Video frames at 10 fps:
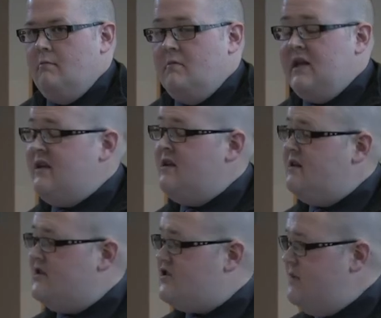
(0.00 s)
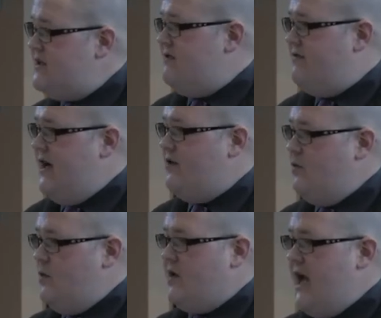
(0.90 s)
They didn't dismiss the fact that
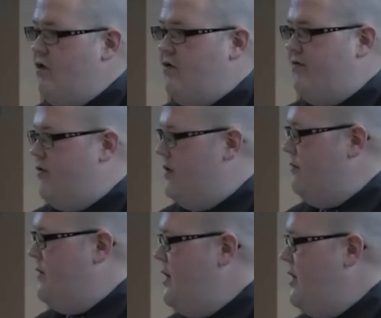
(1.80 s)
we were caring for them,